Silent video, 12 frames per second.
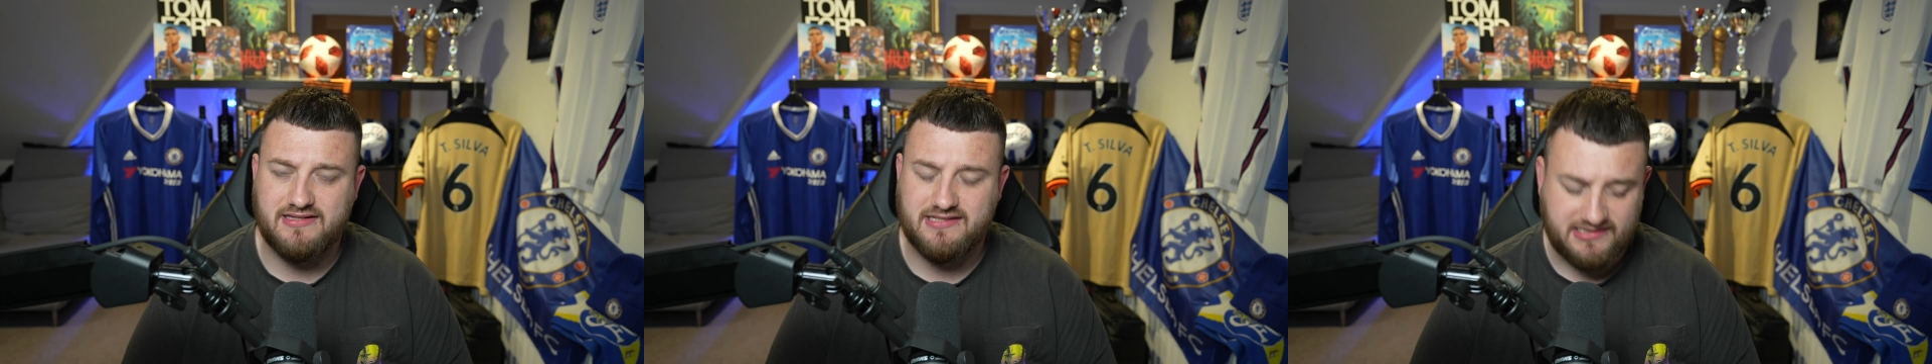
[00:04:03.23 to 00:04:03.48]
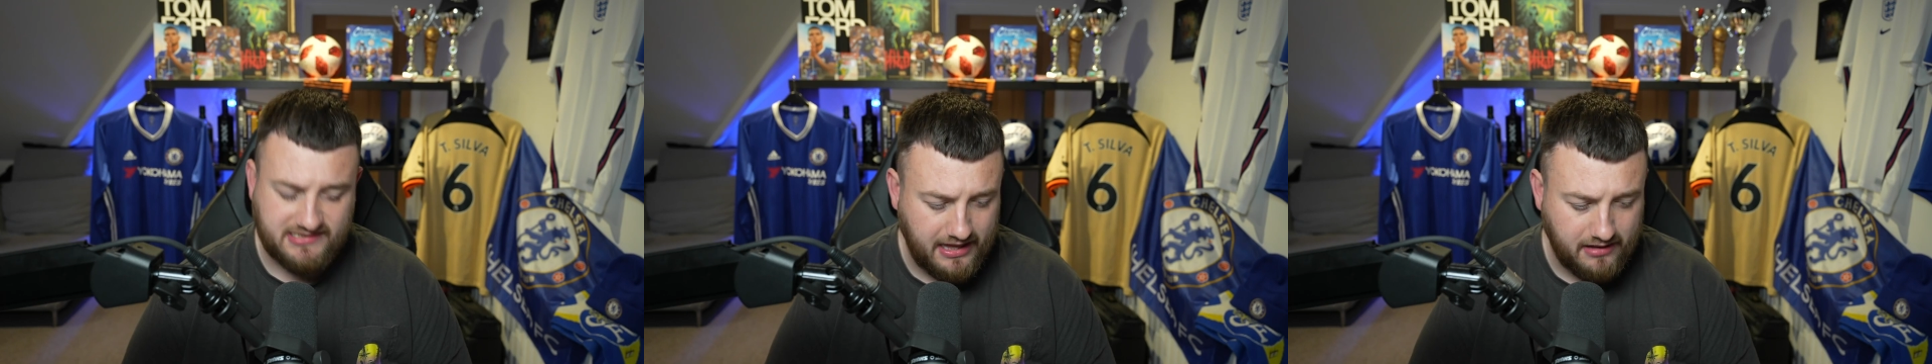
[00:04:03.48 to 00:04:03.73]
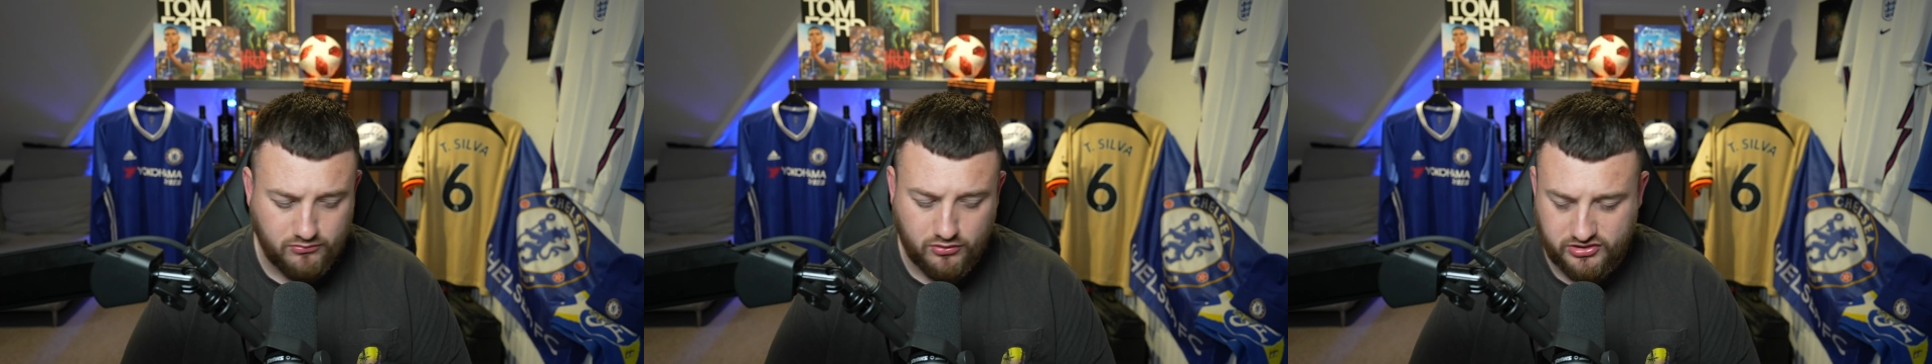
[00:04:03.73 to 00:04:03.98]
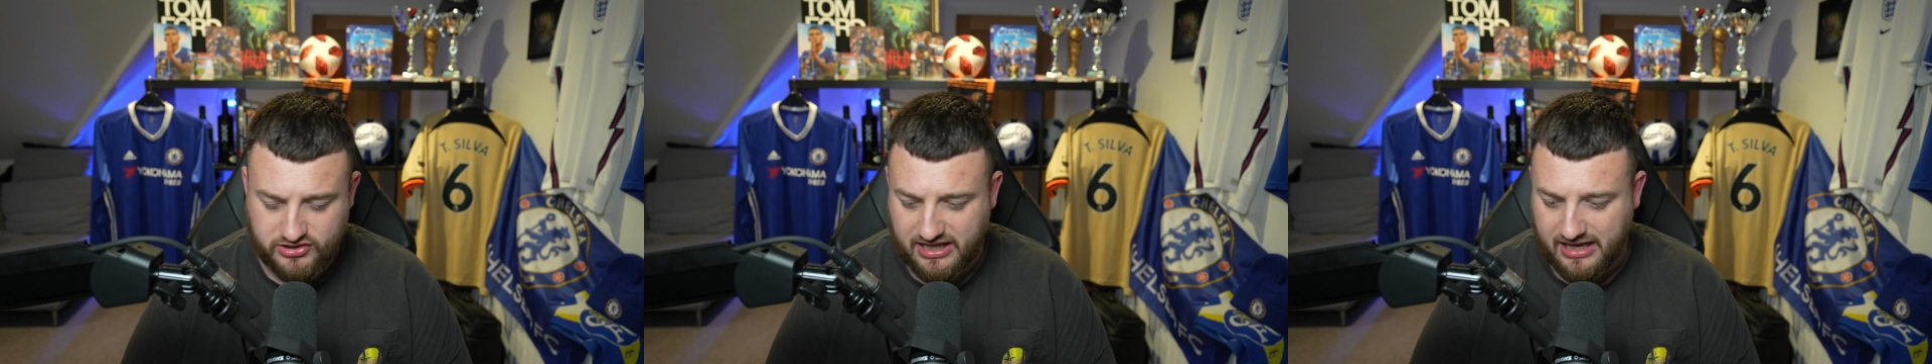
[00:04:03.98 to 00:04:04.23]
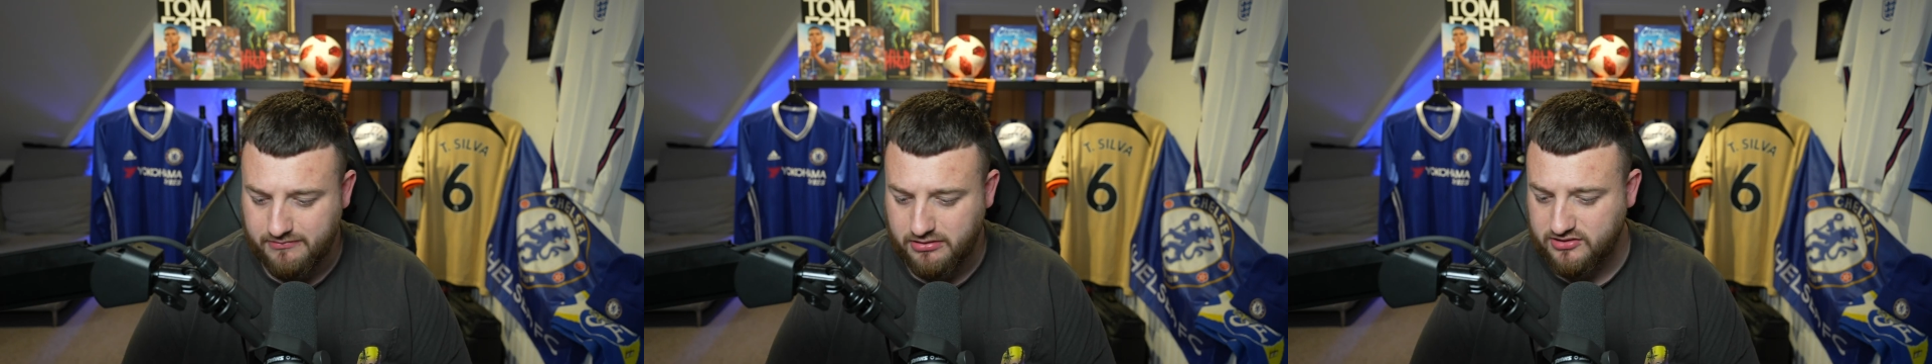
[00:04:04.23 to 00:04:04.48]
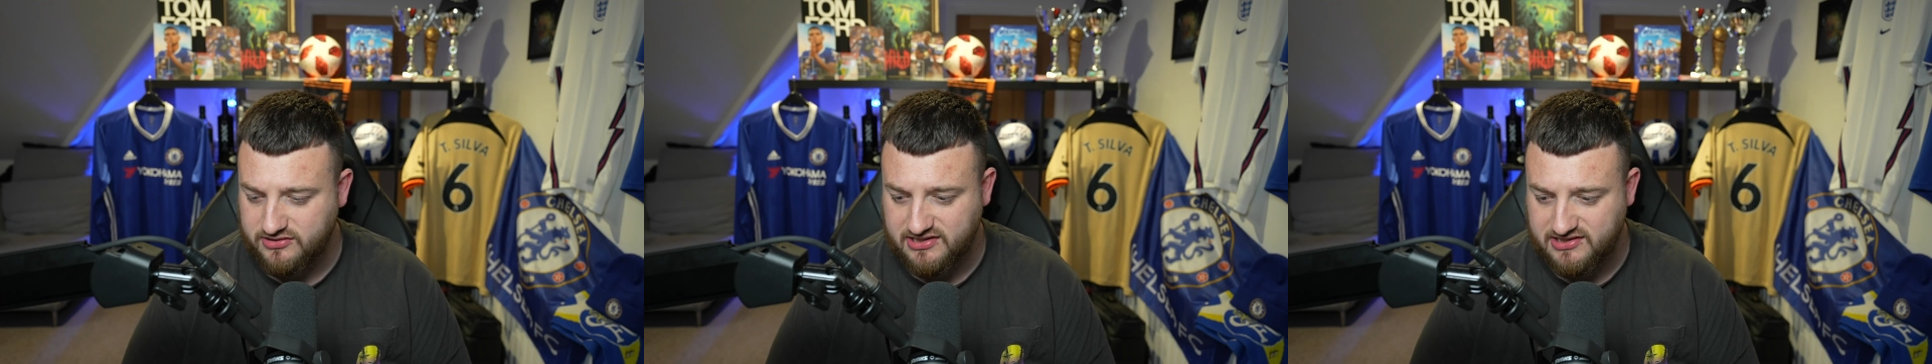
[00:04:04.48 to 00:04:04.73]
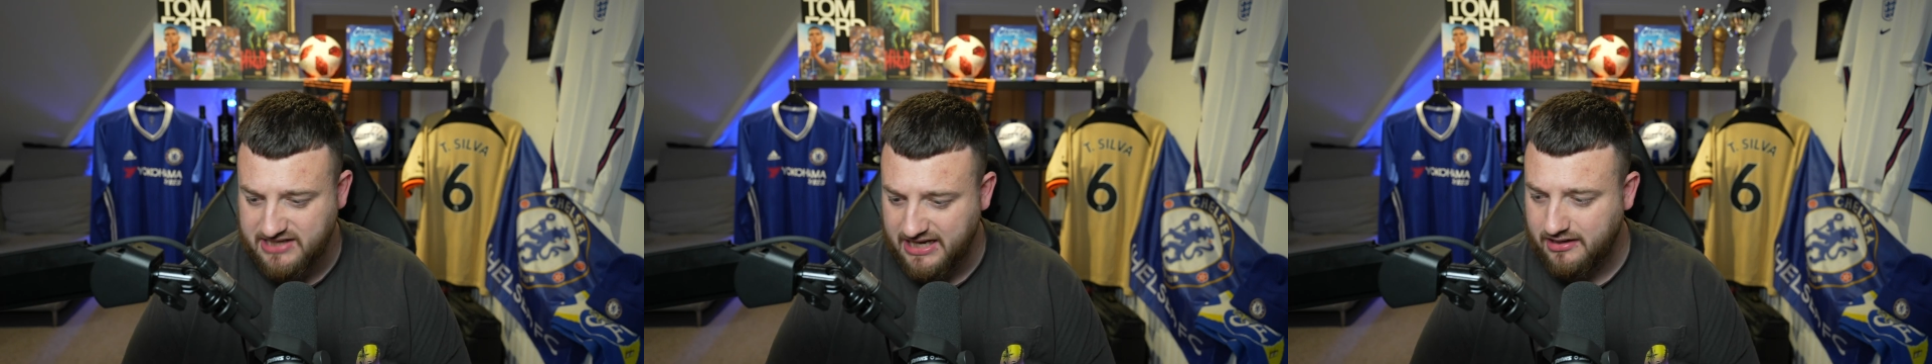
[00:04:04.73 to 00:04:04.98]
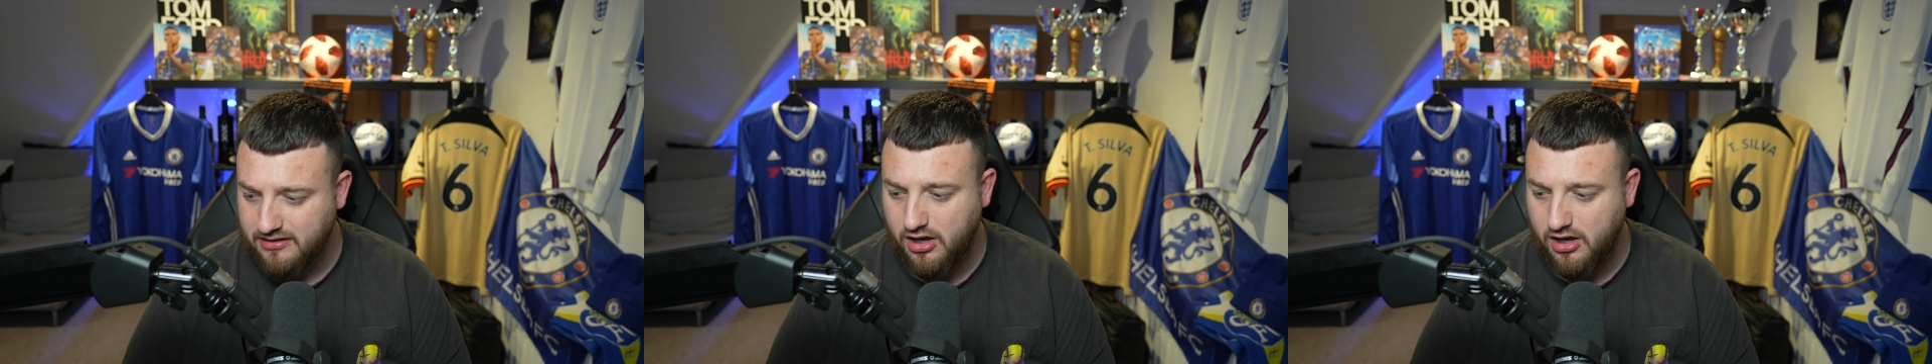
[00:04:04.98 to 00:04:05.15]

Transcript: to sit and watch that, because the second